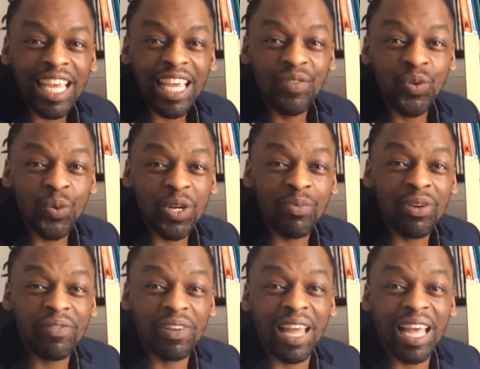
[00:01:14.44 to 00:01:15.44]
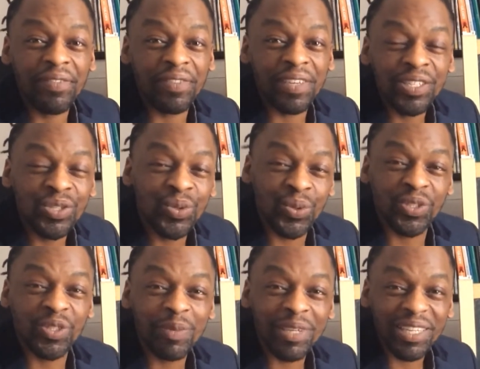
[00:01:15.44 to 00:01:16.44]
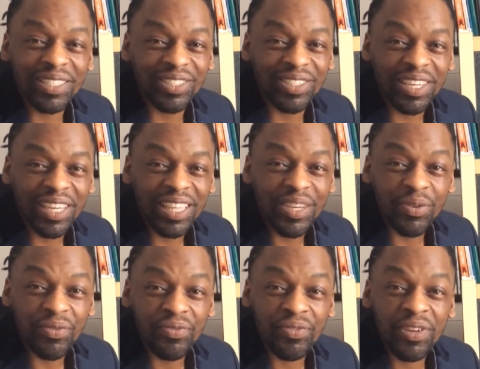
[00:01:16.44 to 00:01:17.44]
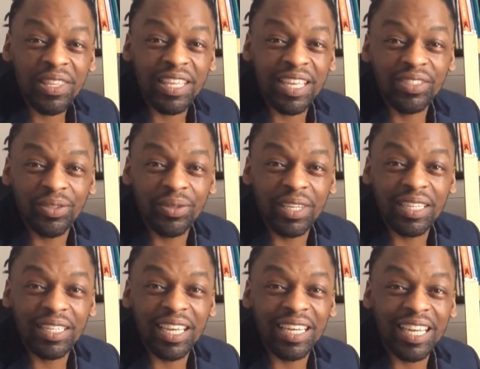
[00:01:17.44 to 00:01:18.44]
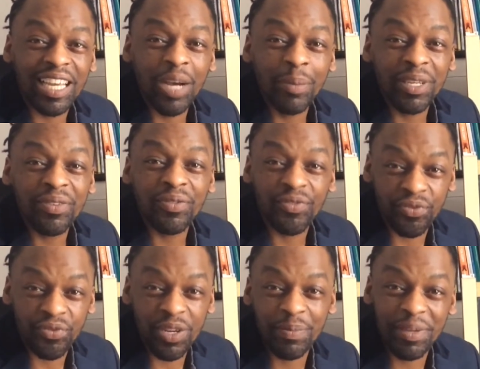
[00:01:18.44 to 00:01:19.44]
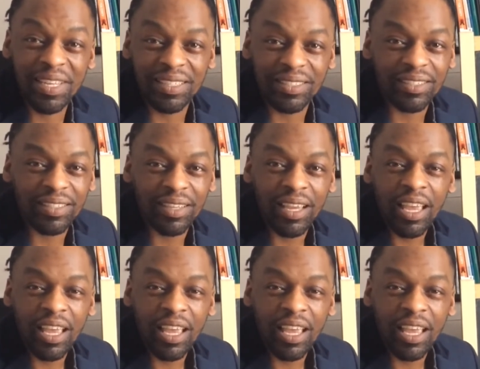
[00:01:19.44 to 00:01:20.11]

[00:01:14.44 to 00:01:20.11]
If you want to breathe life into your speech, there are three things you need, and they come in three P's.